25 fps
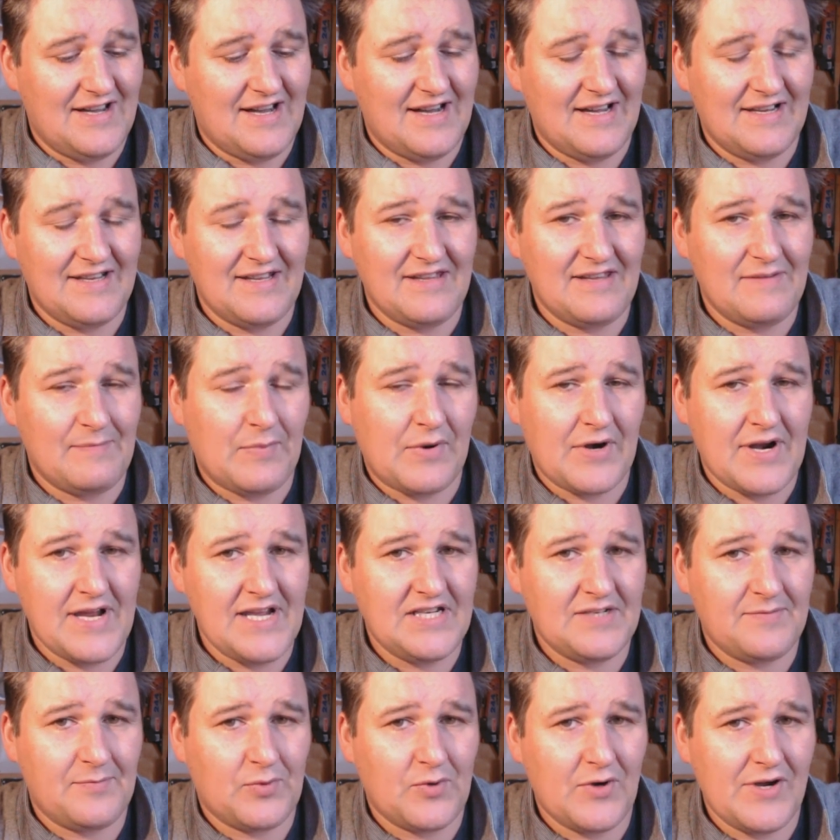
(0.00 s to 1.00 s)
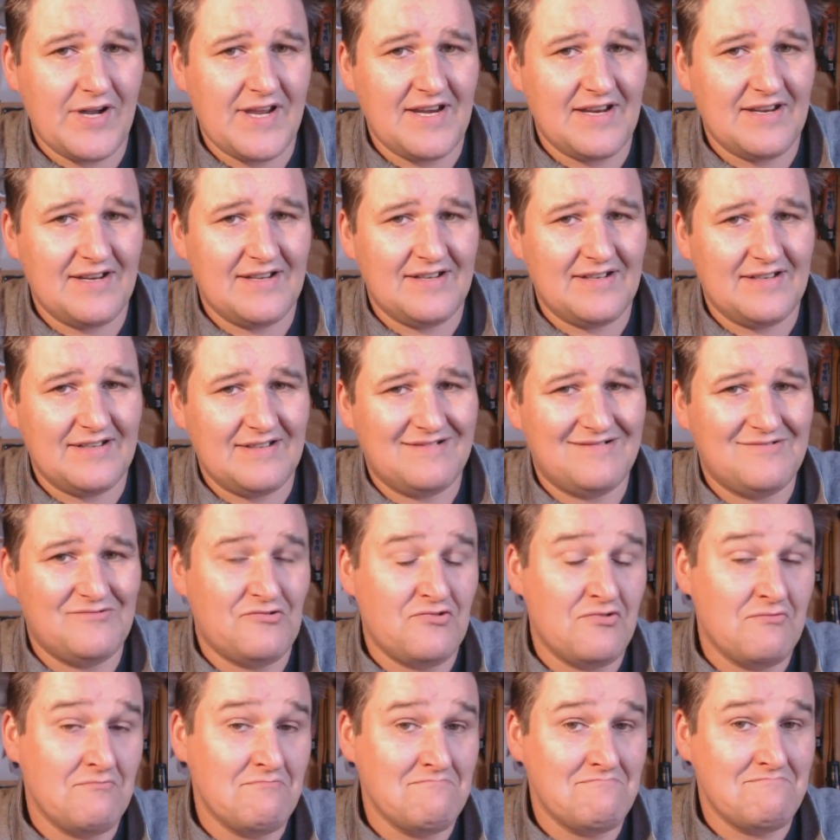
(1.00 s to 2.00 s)
And that the price point
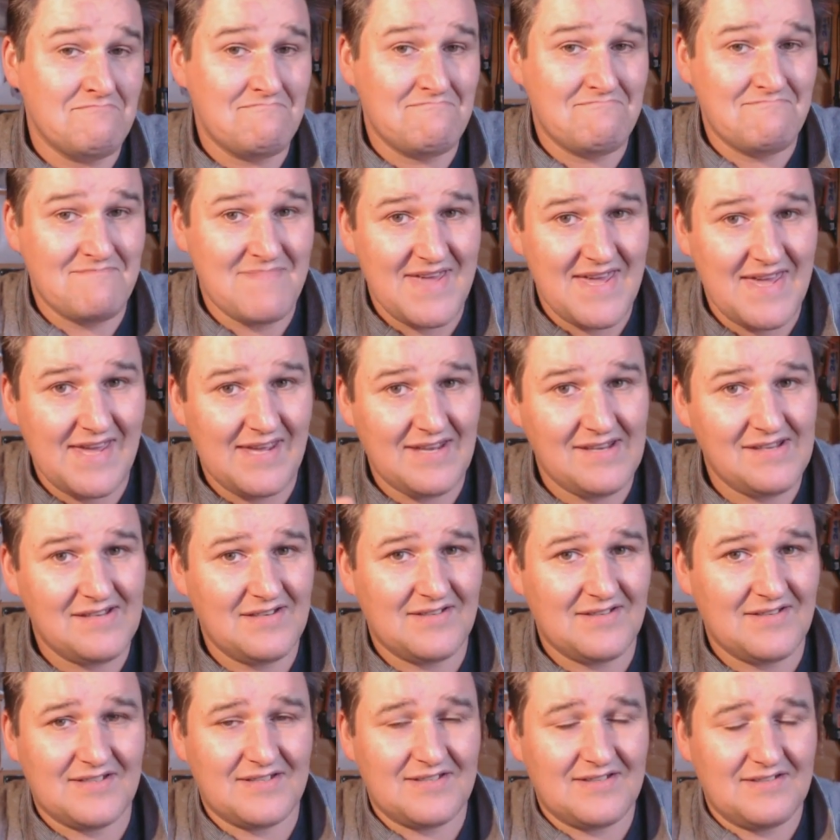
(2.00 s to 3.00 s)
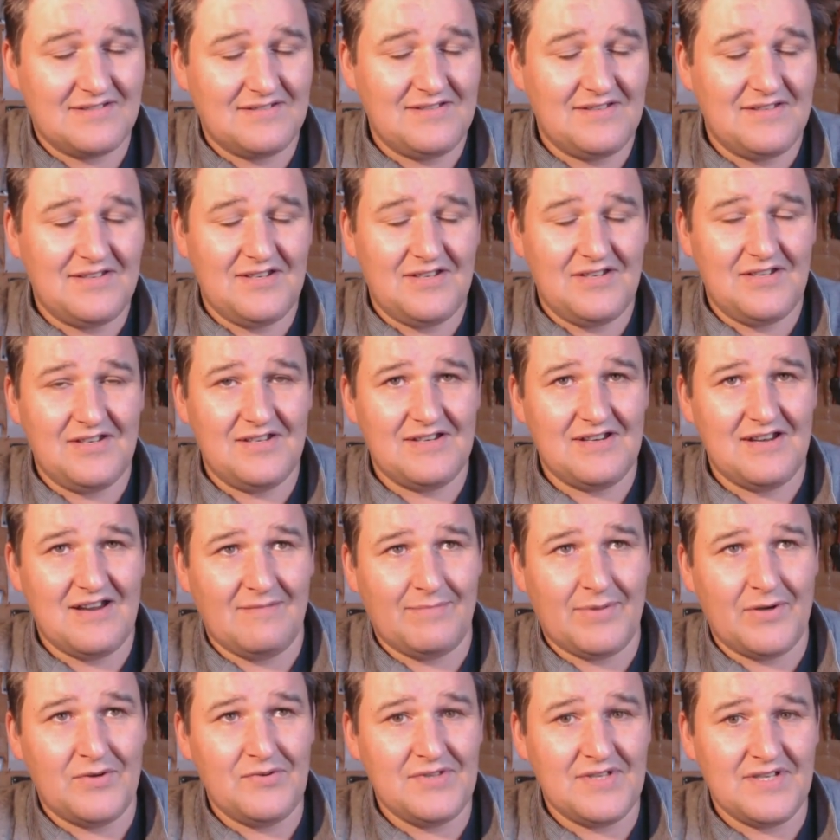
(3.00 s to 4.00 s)
remains
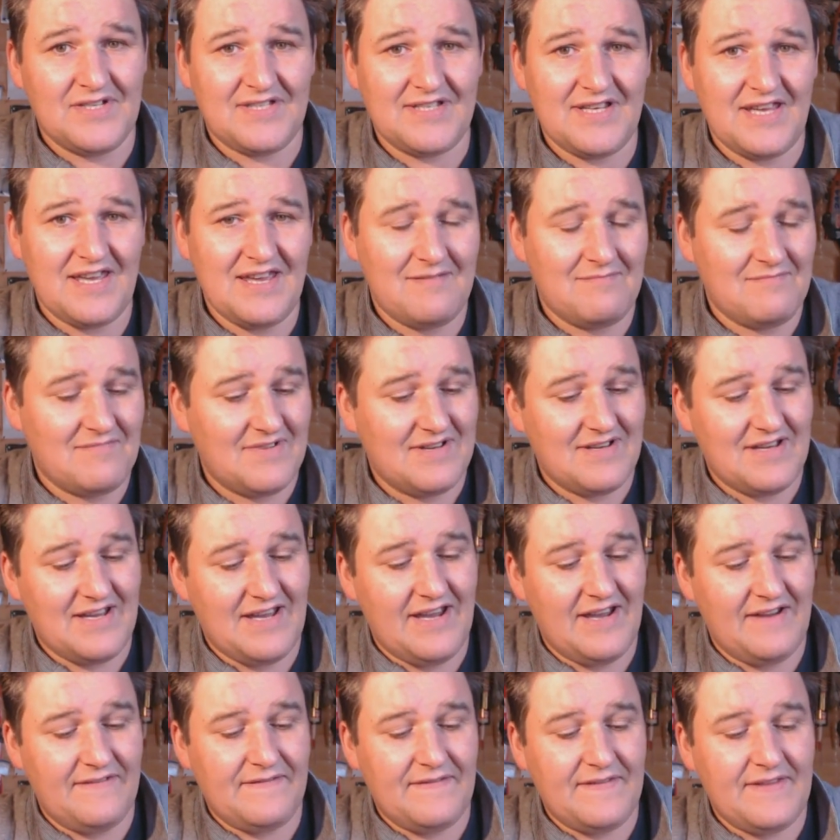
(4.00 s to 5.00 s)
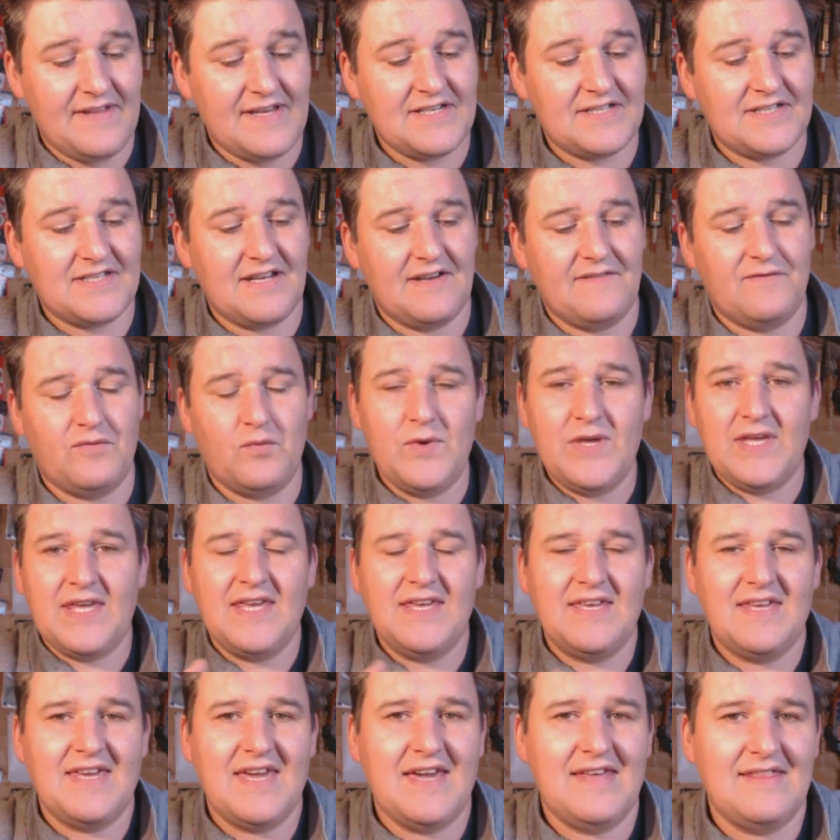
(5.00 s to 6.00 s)
about the same. If we
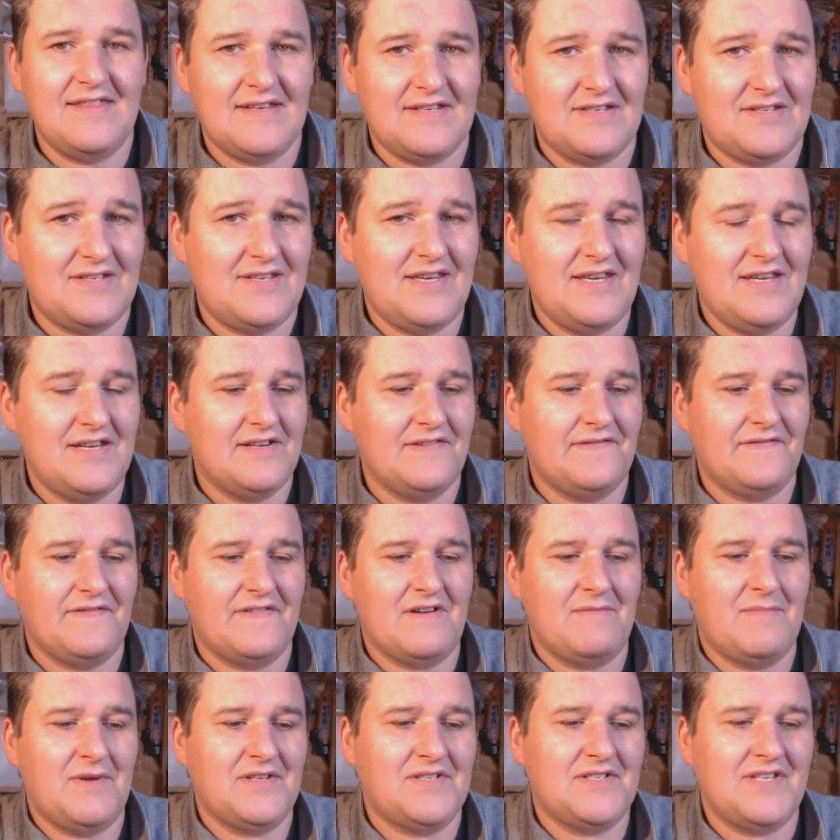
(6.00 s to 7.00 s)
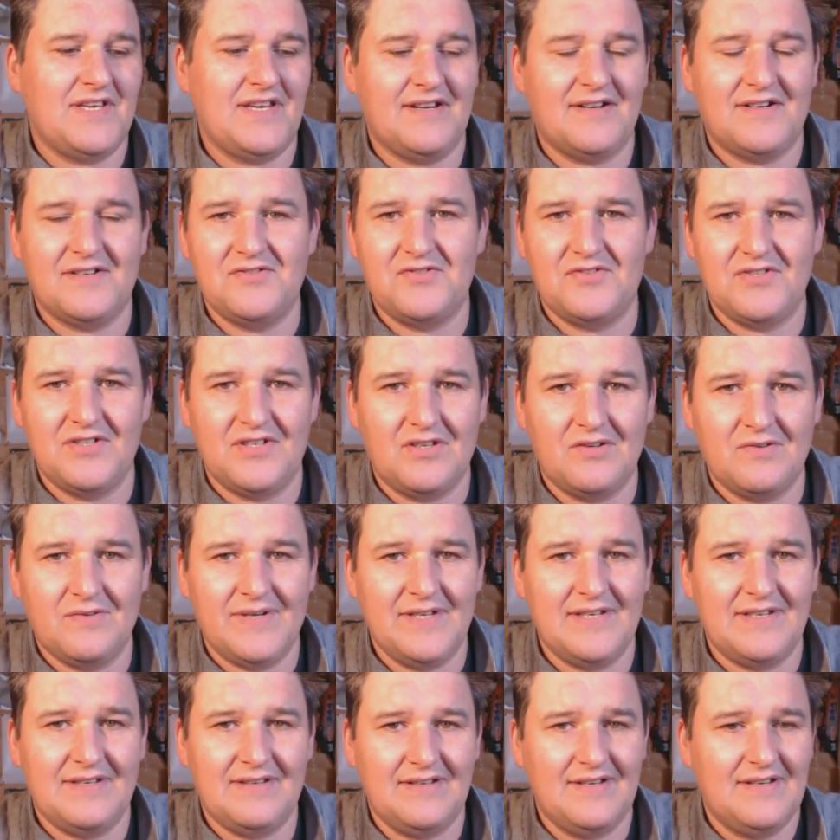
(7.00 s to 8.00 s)
could get this here for about, say, 100
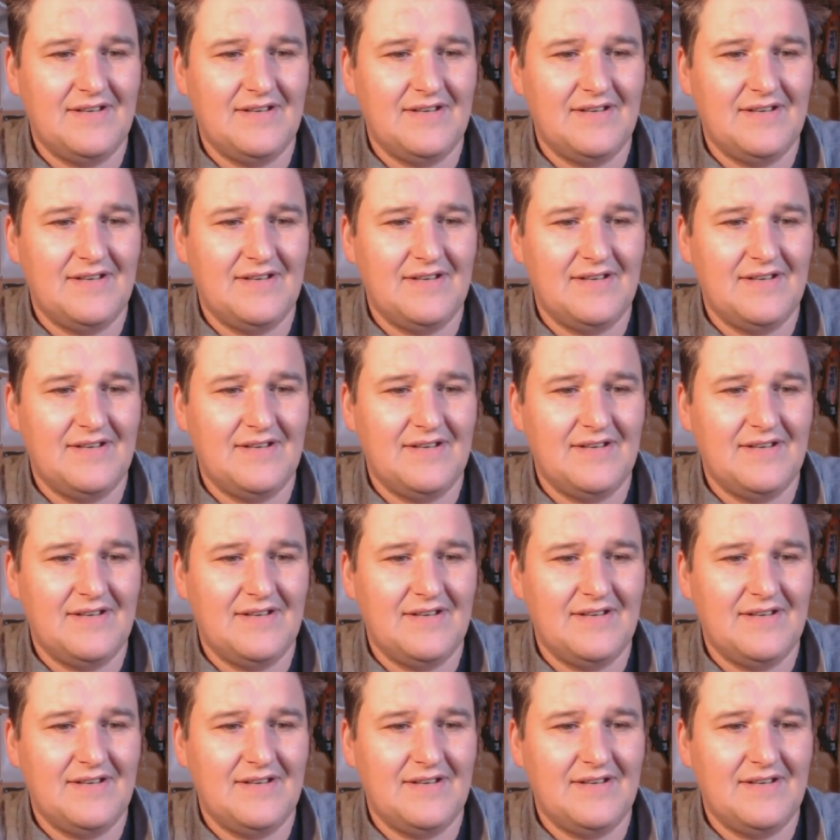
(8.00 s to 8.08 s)
quid,